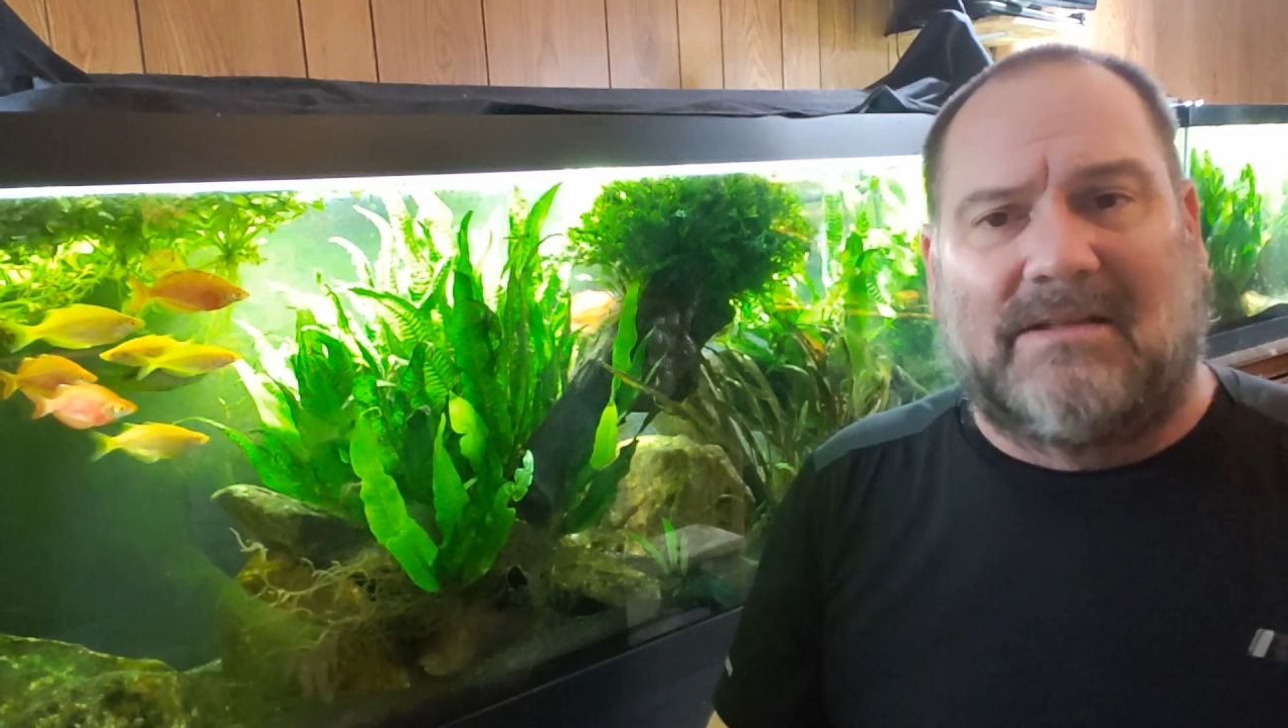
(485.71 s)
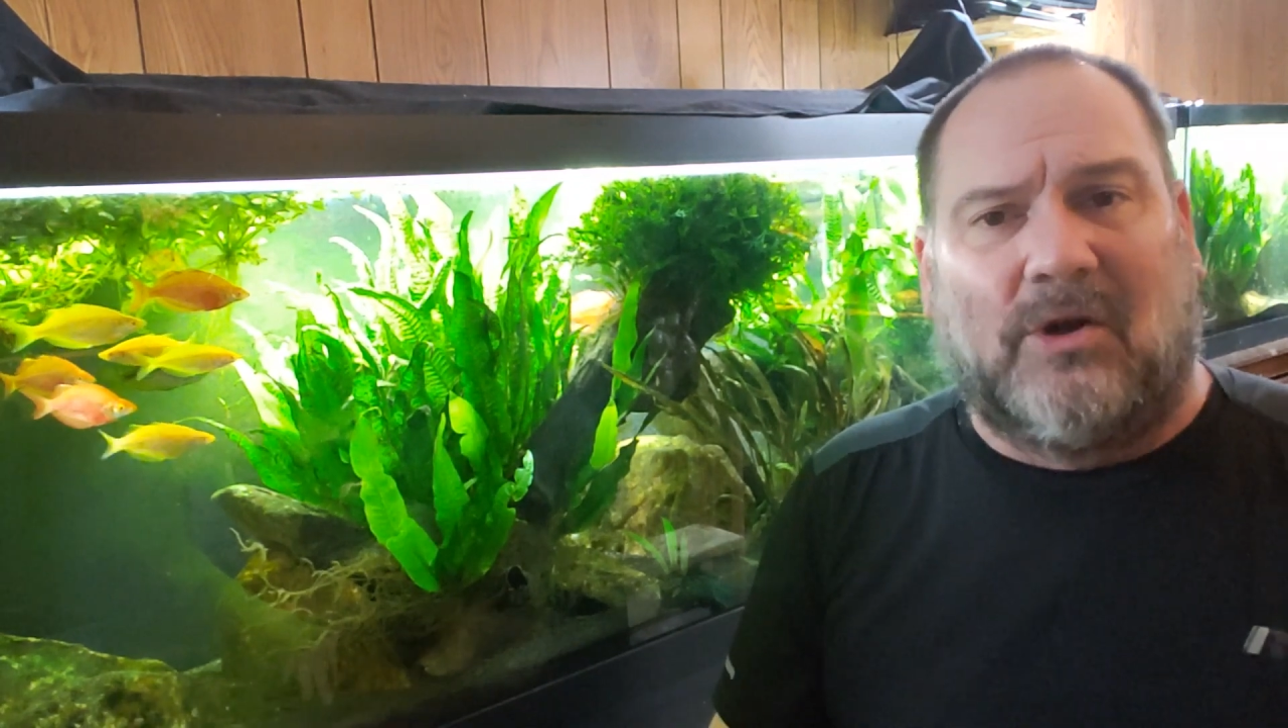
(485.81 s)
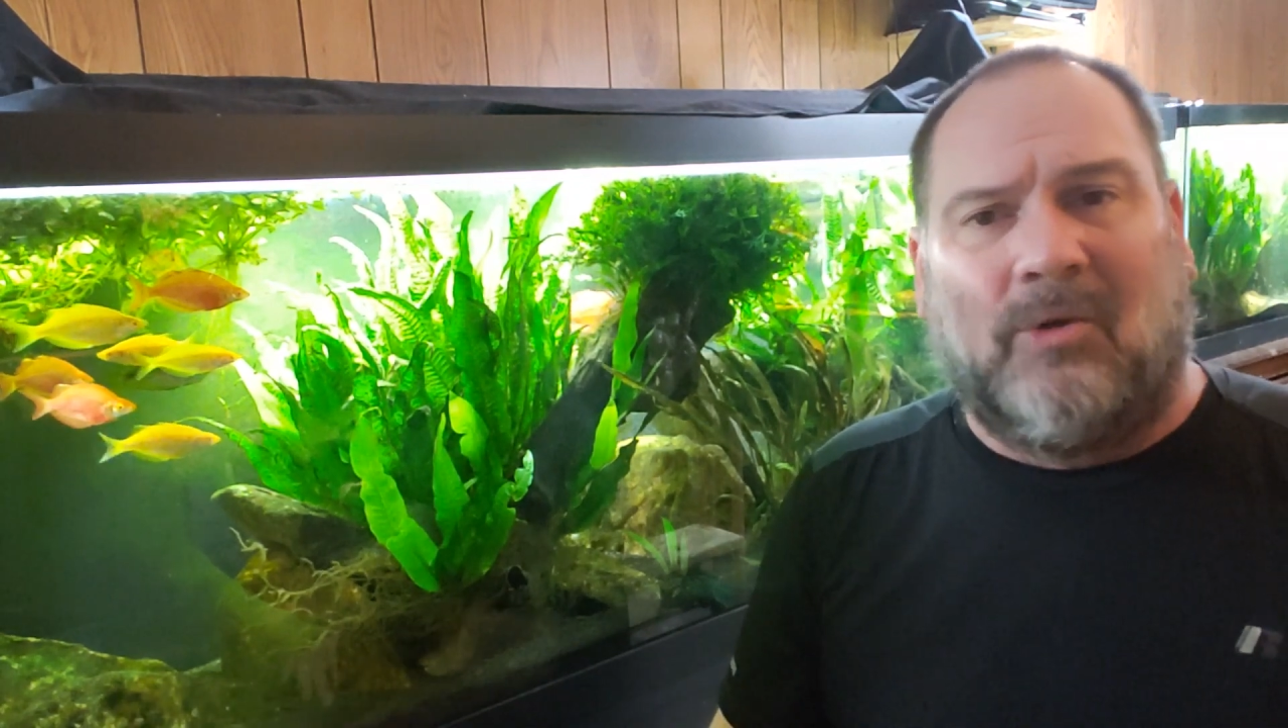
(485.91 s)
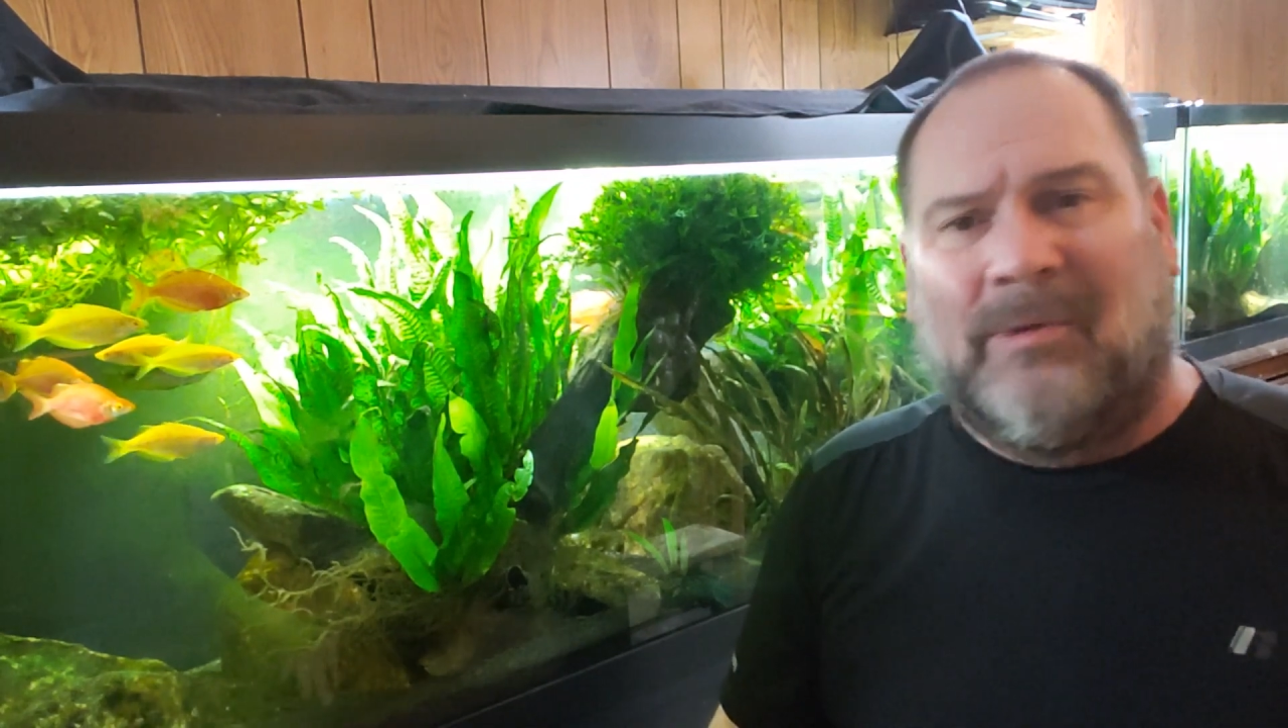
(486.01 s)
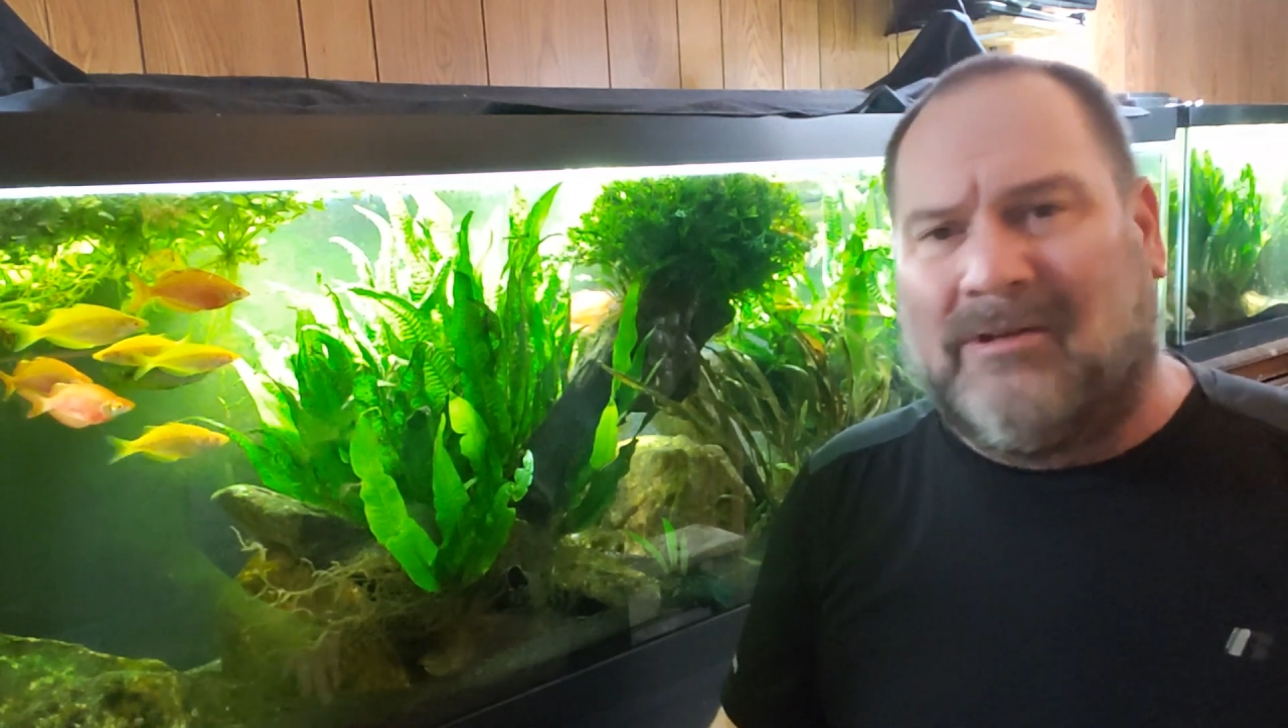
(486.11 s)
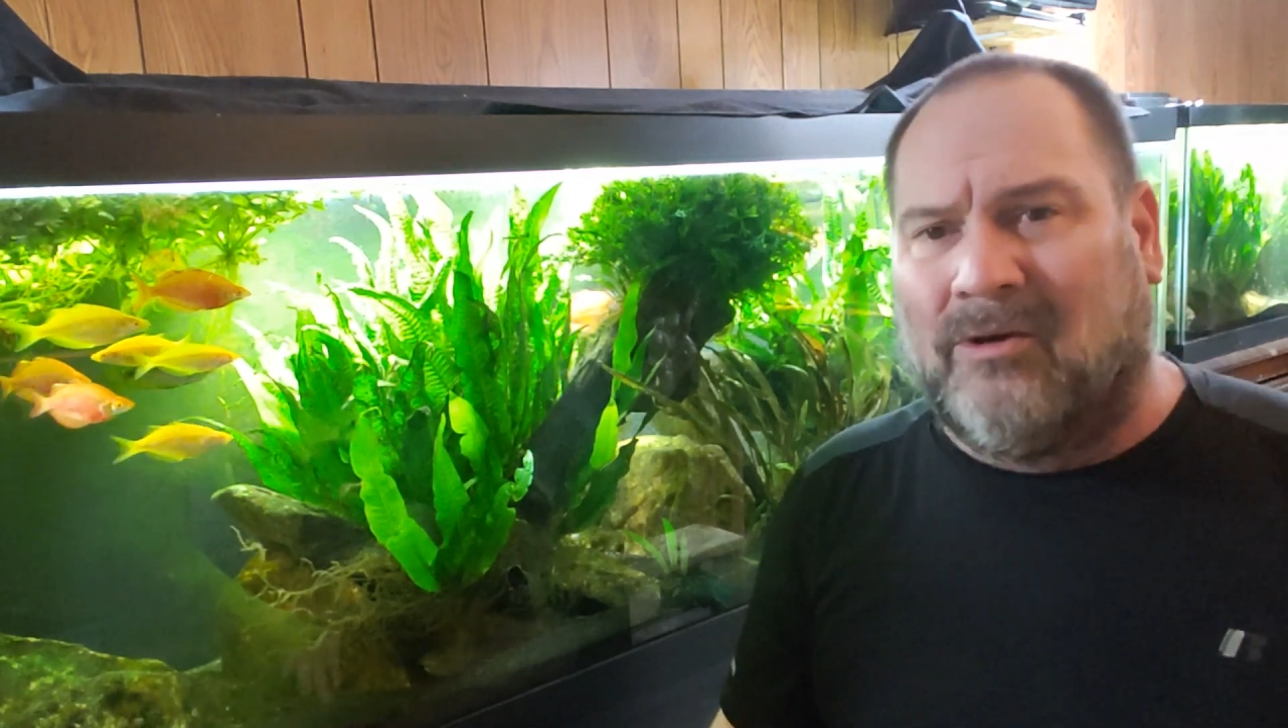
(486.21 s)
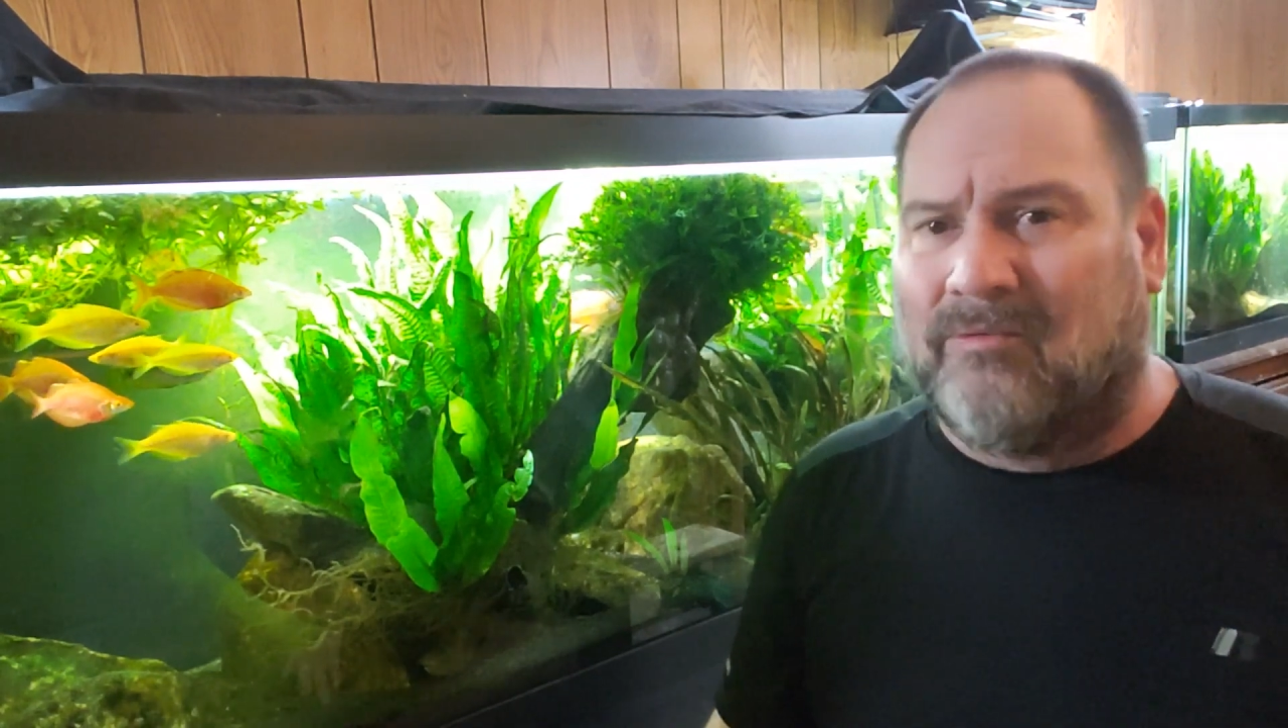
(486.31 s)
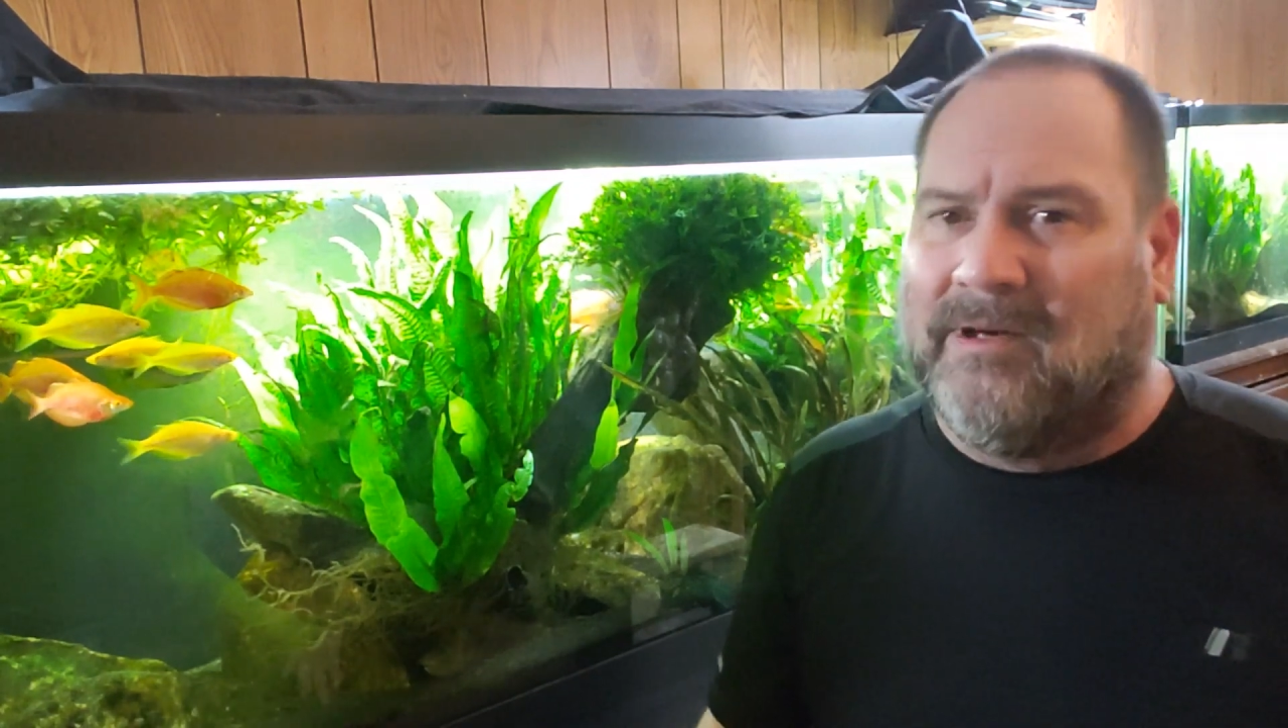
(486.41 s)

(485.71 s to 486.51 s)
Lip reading: told me don't